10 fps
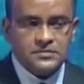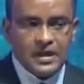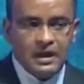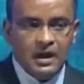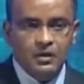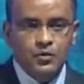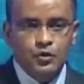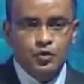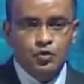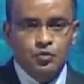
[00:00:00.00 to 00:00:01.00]
how do
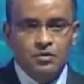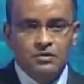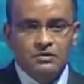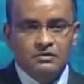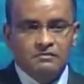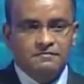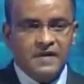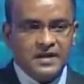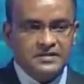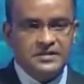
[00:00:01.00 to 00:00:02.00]
you
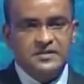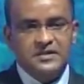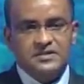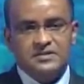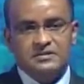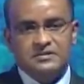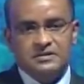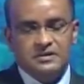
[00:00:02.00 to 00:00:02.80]
factor this,